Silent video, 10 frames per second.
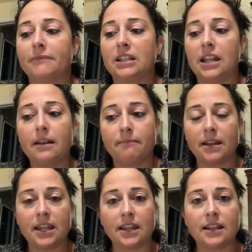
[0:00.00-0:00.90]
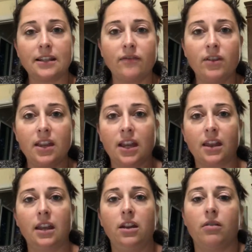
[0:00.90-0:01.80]
Yeah, I think that's everything.
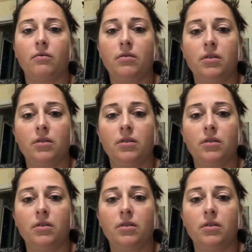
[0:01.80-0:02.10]
Thank you.